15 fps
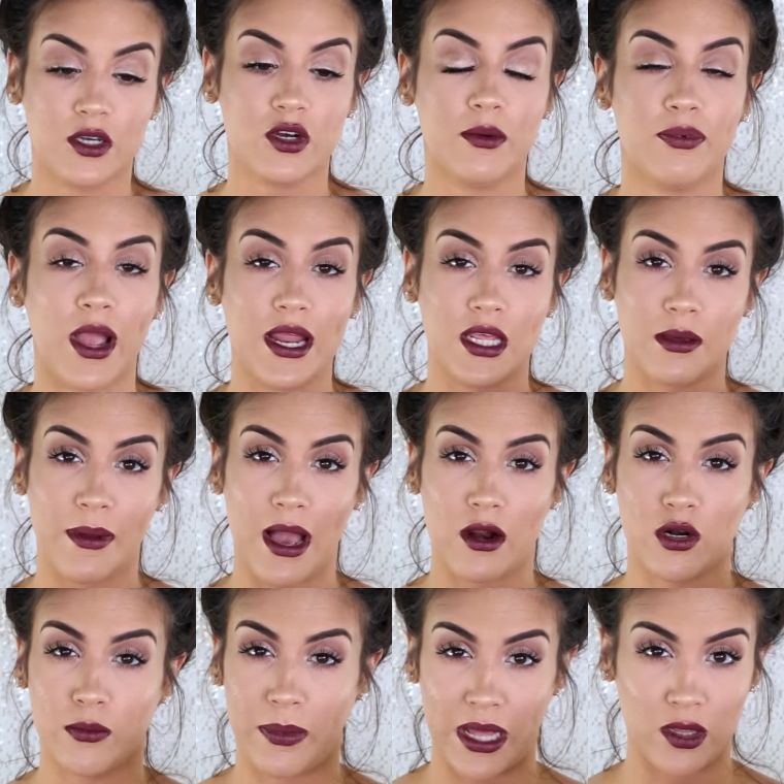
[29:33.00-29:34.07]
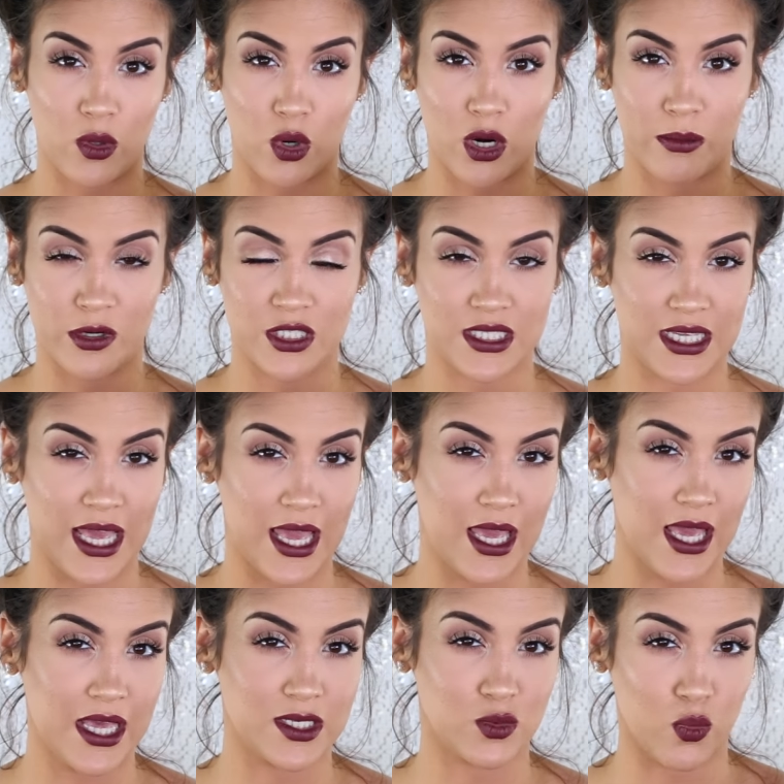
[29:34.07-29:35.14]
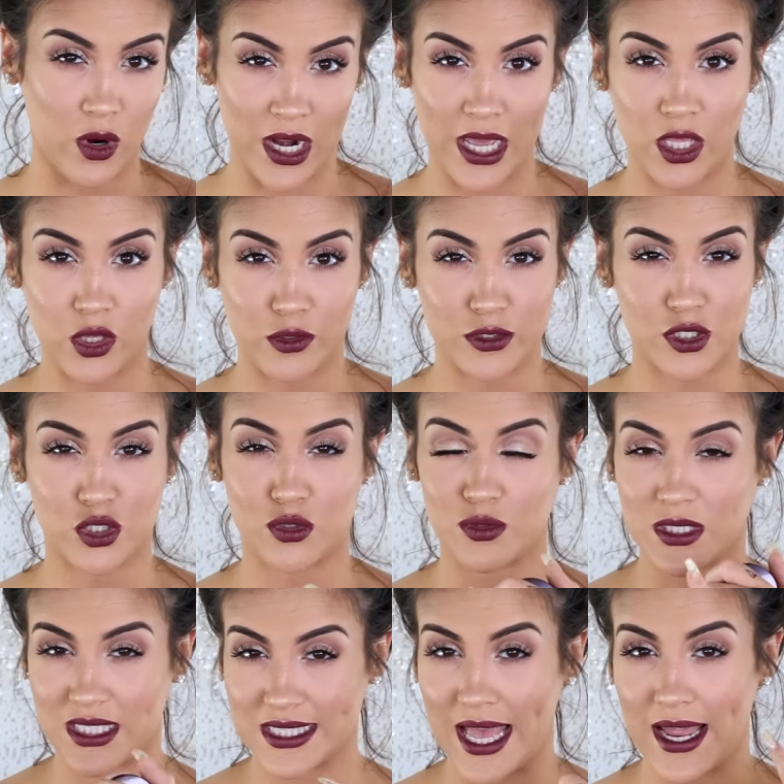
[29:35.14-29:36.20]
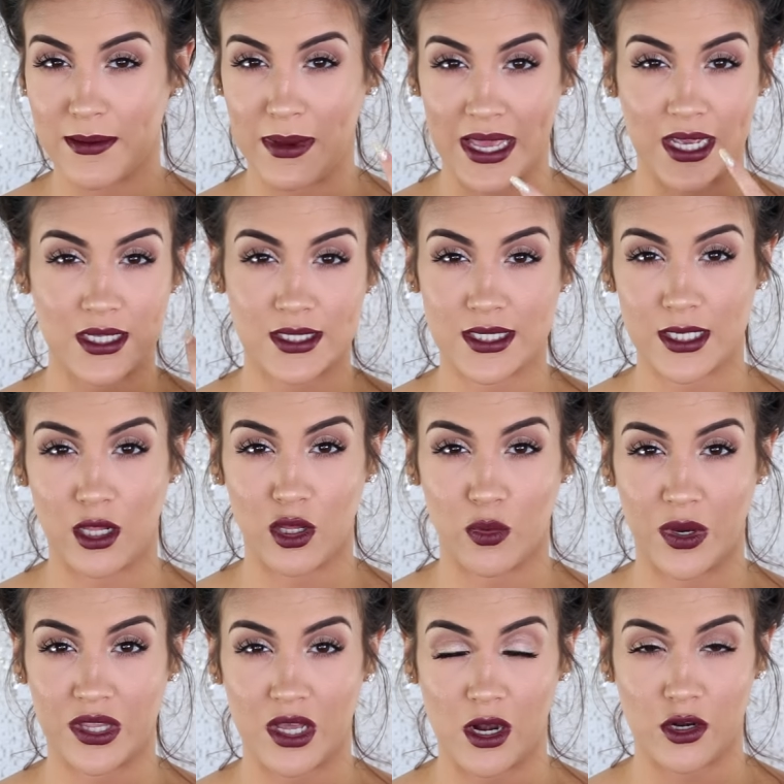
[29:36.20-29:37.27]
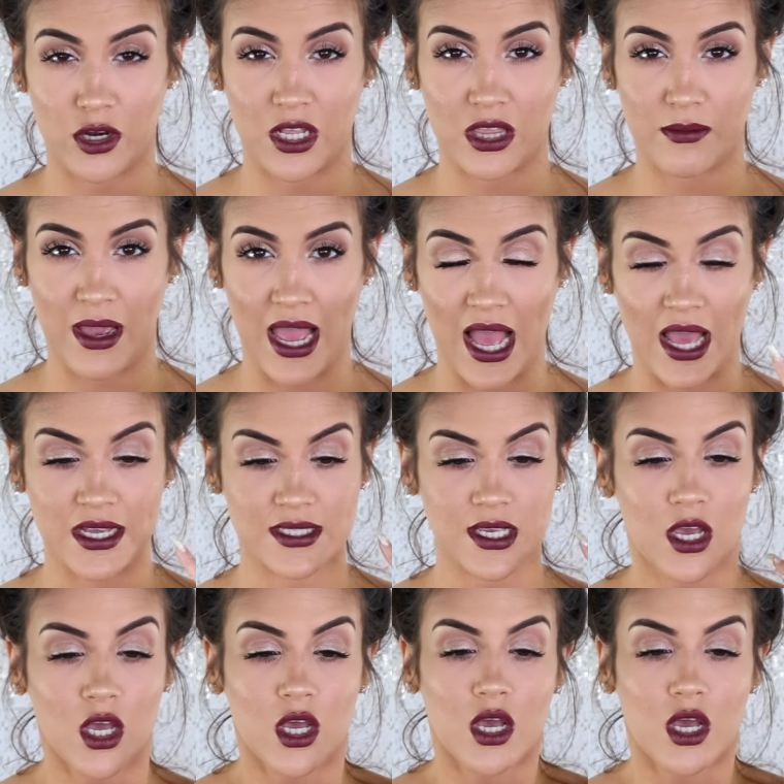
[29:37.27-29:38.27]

Secret Brightening Powder by Laura Mercier is what I use to set my concealer with underneath my eyes.